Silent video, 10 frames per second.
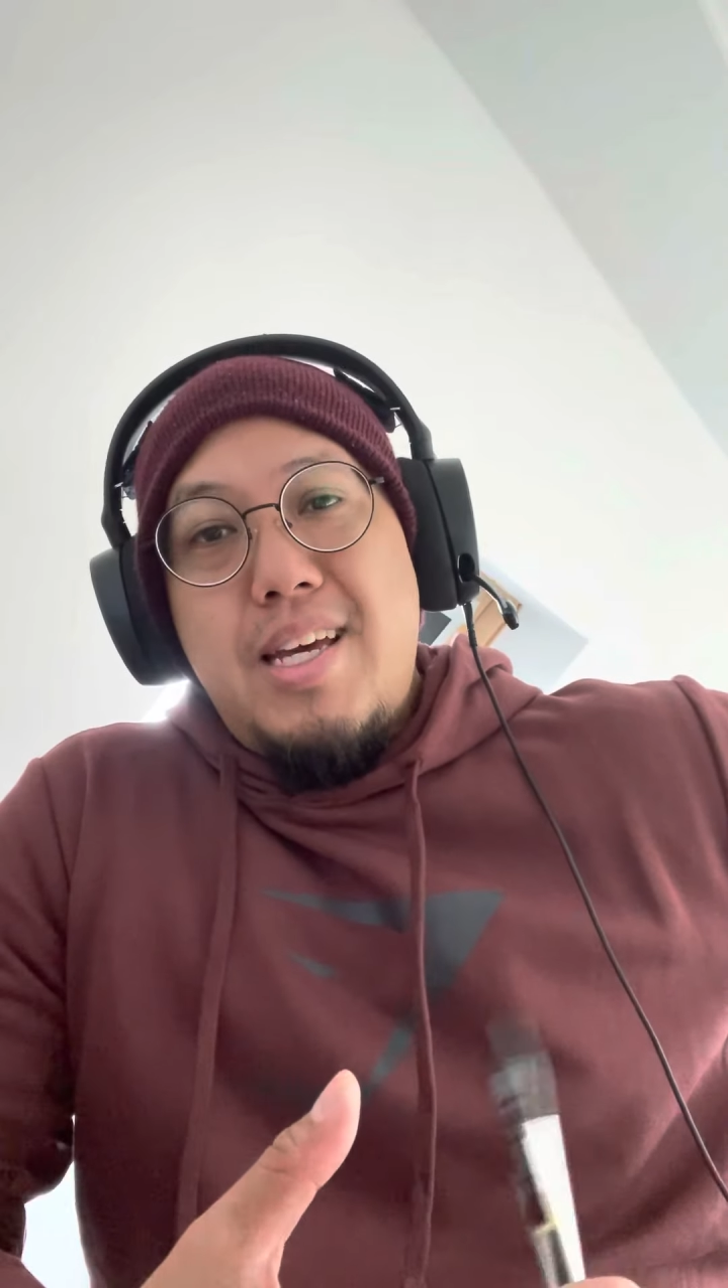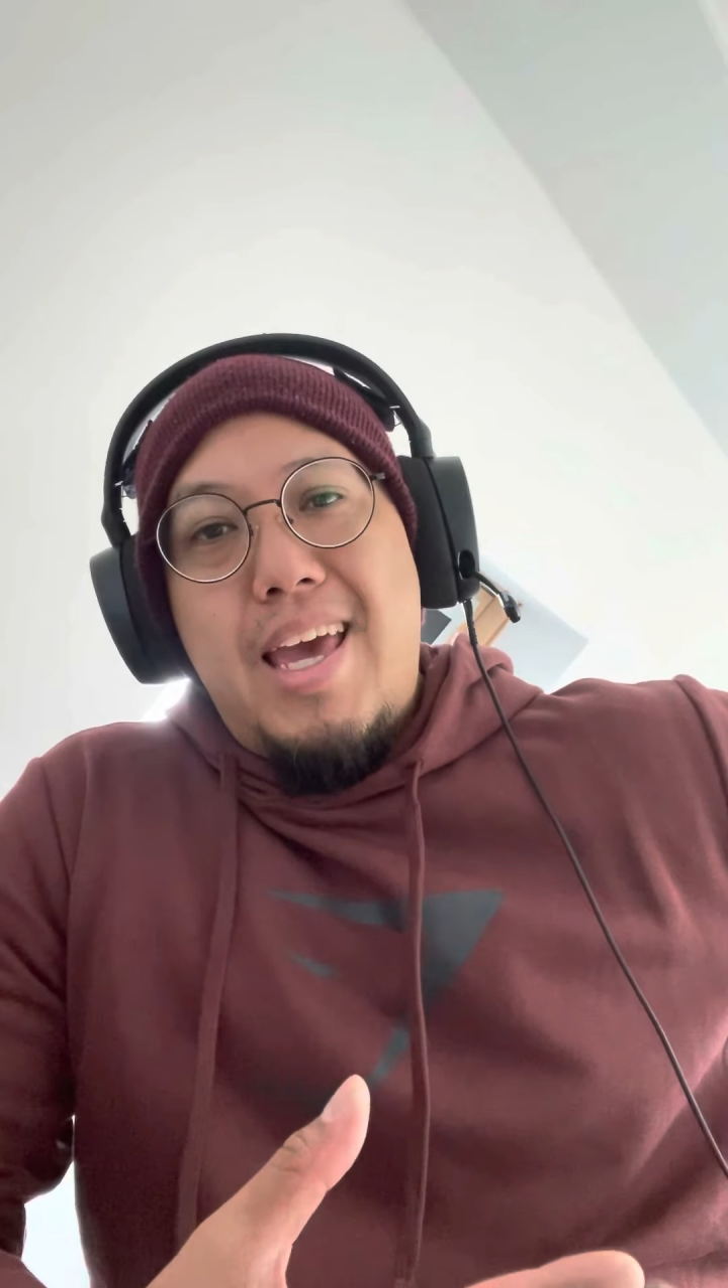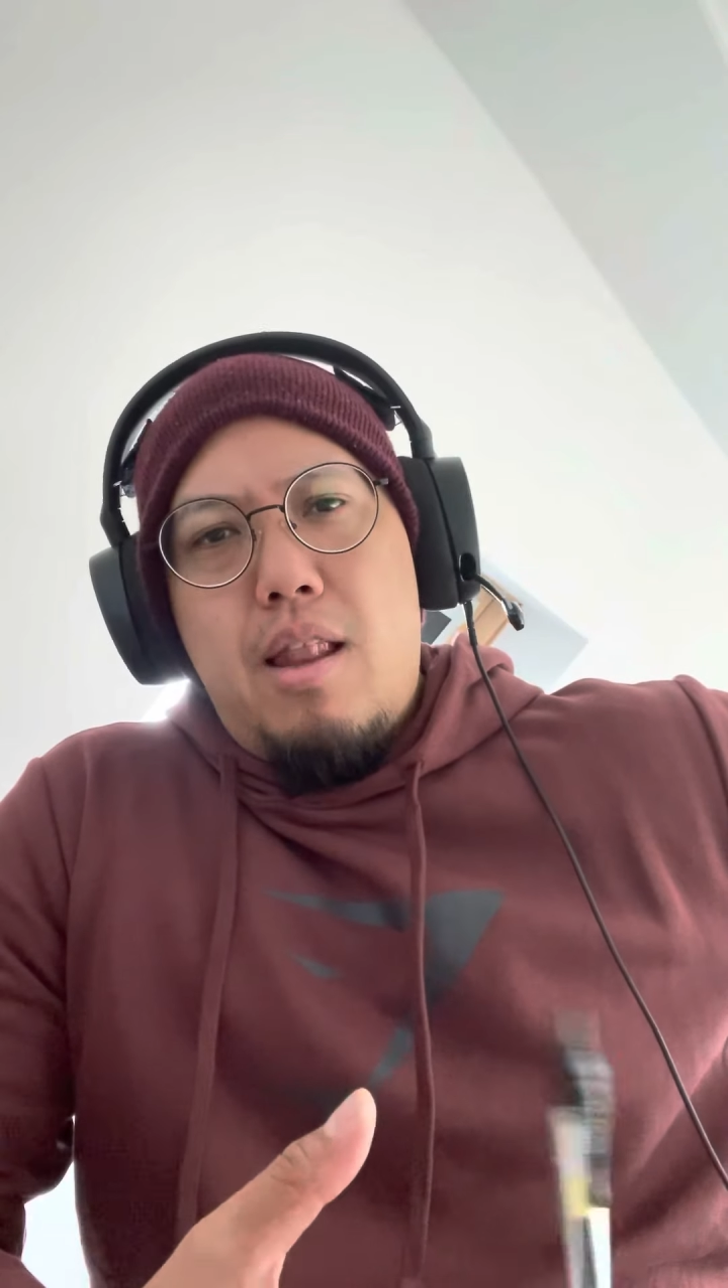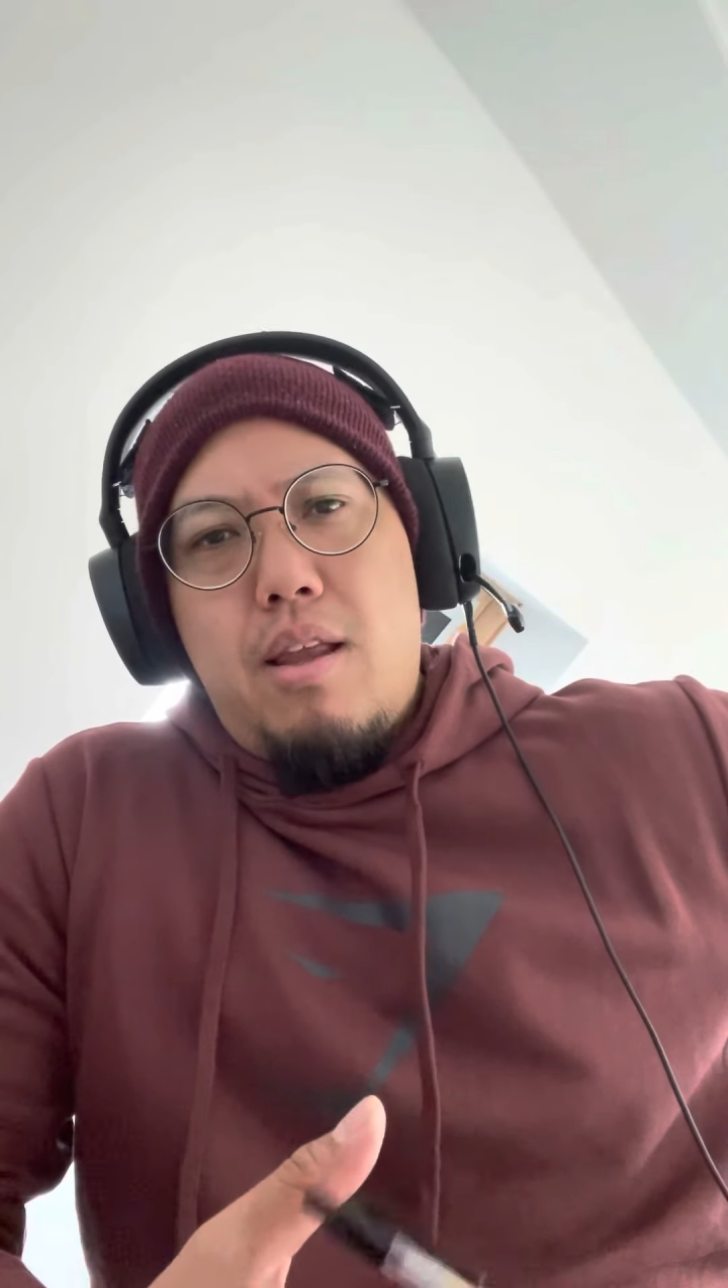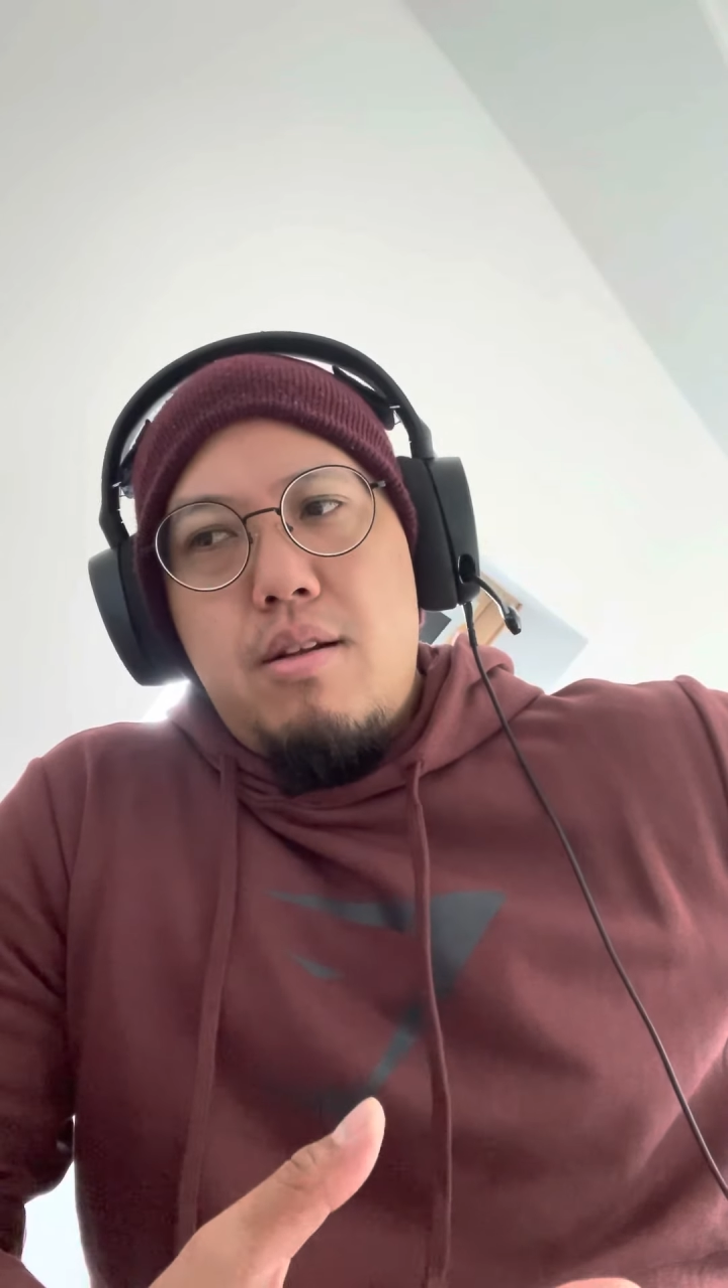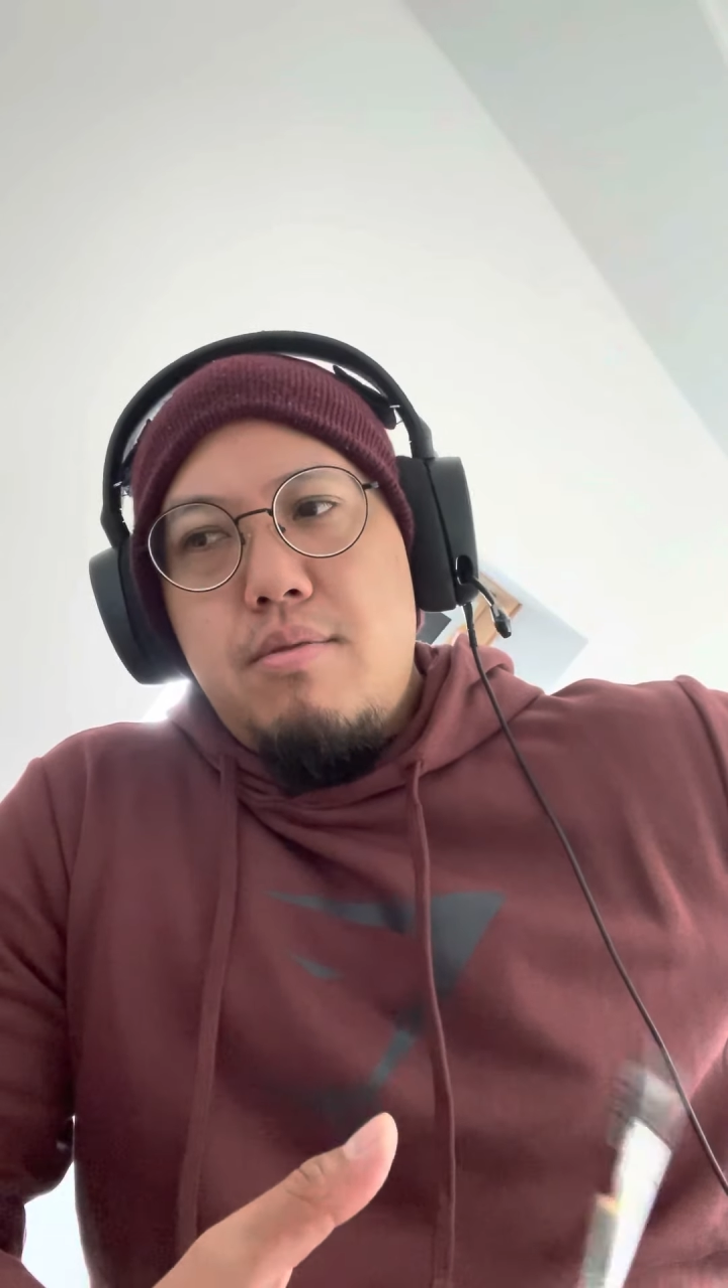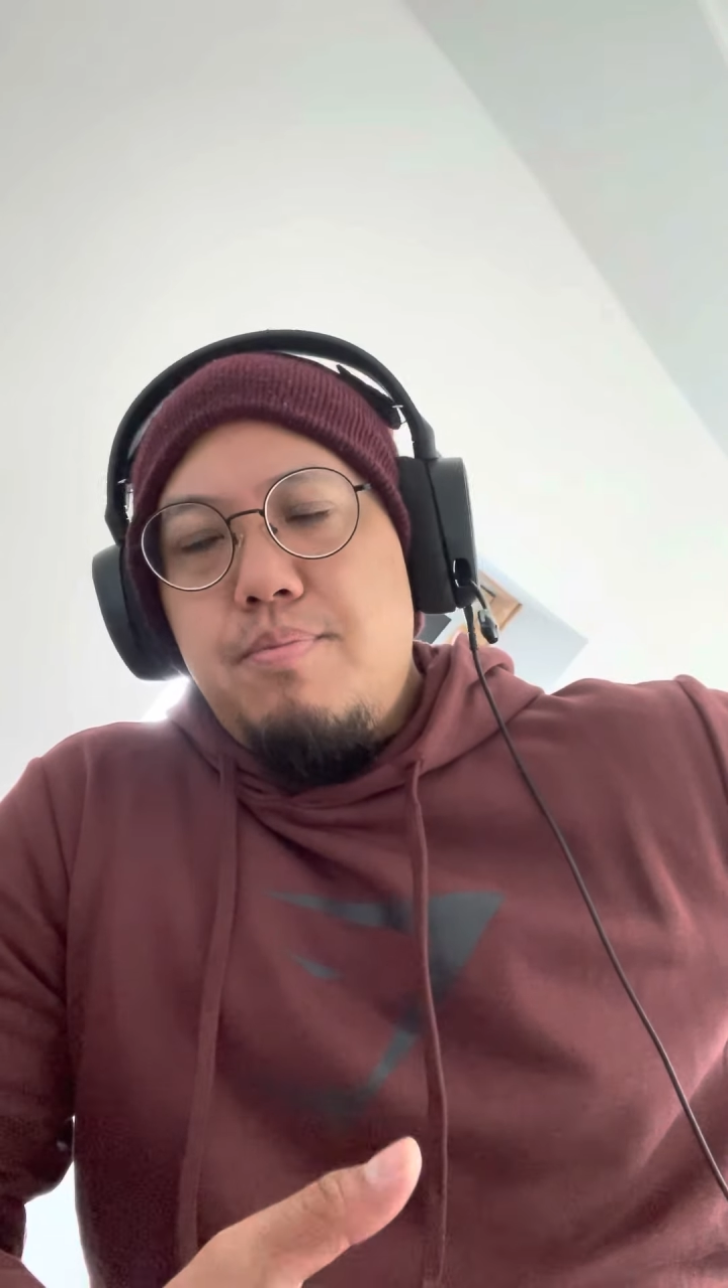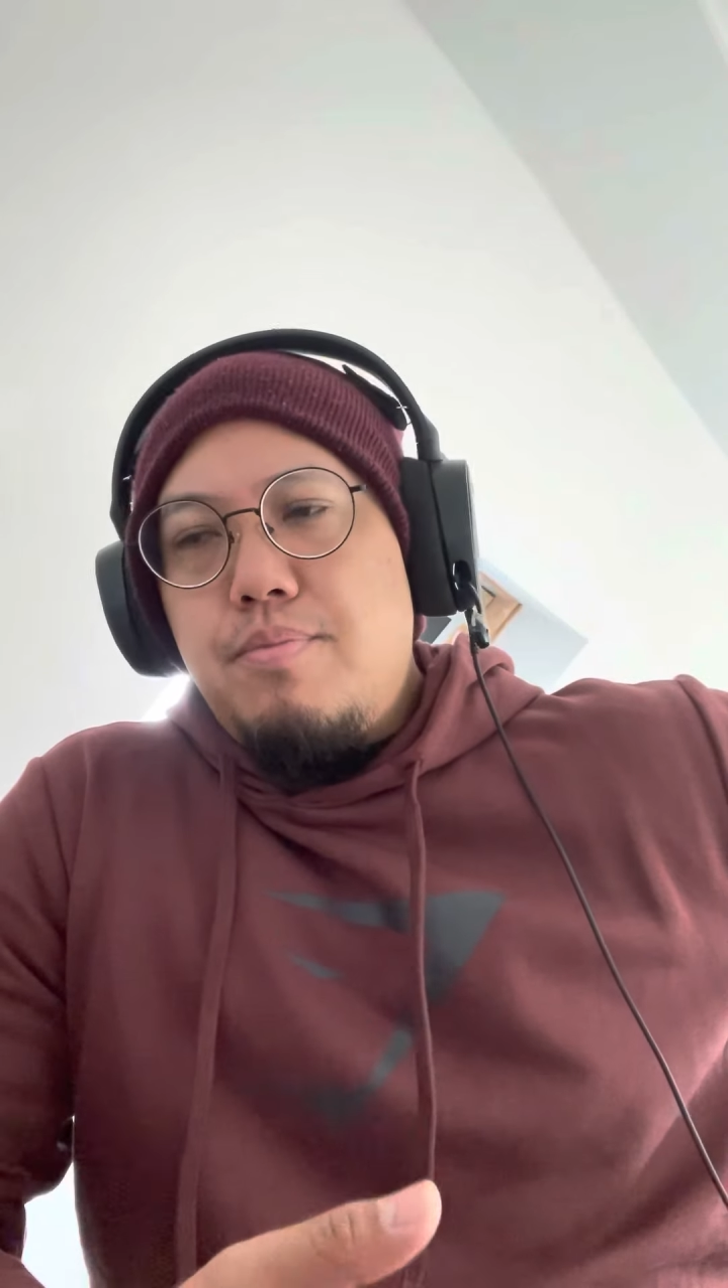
a gallon.